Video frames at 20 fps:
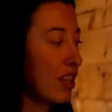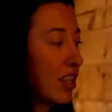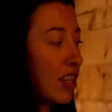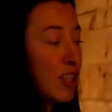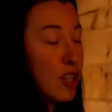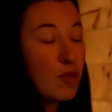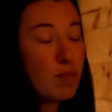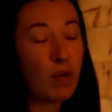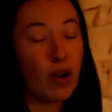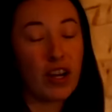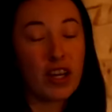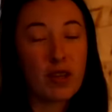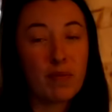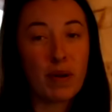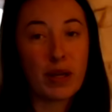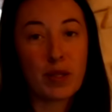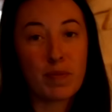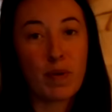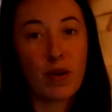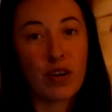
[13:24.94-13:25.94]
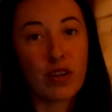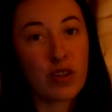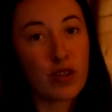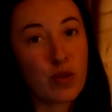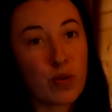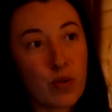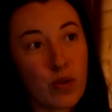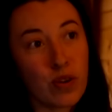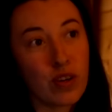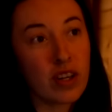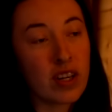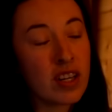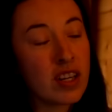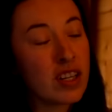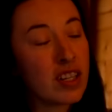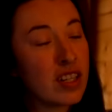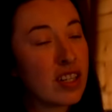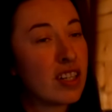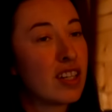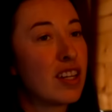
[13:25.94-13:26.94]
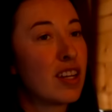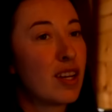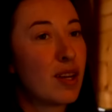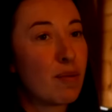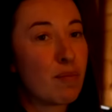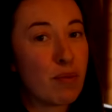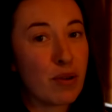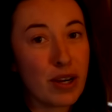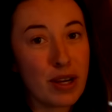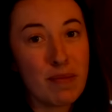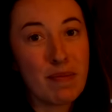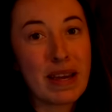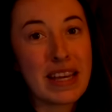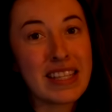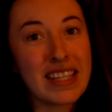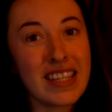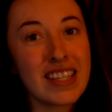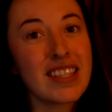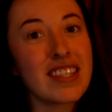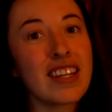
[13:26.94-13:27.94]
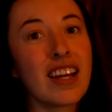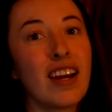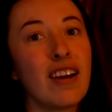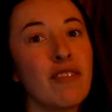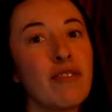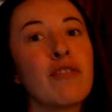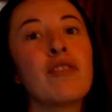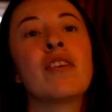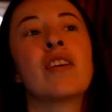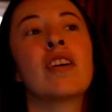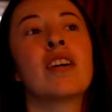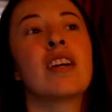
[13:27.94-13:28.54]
This is probably the best part of the tour. Pretty amazing stuff.